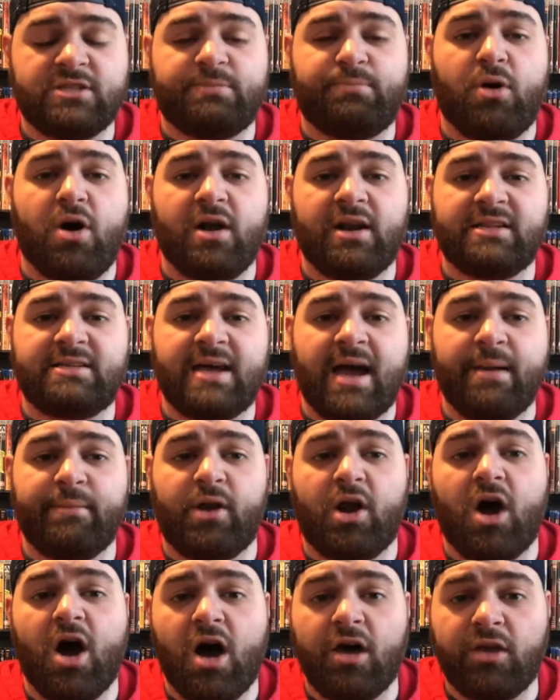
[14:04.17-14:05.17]
Upon a Time in
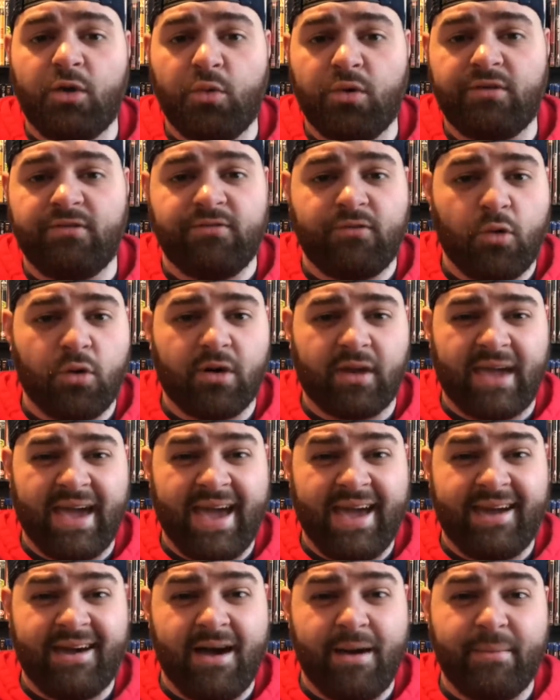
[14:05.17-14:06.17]
Hollywood four
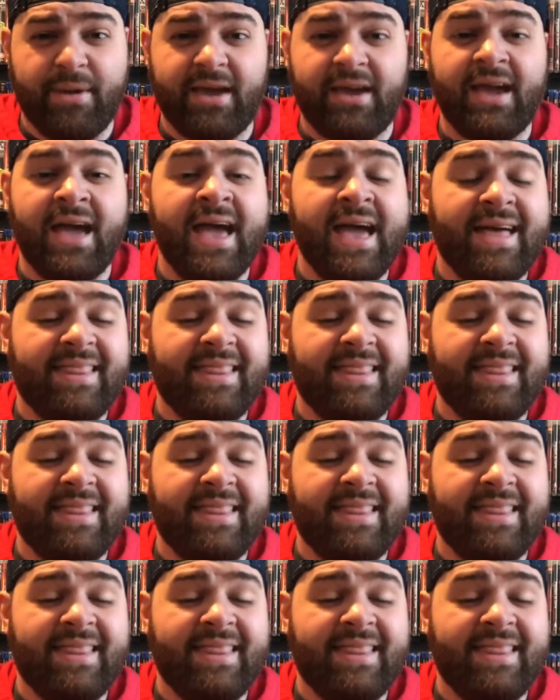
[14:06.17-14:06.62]
K coming.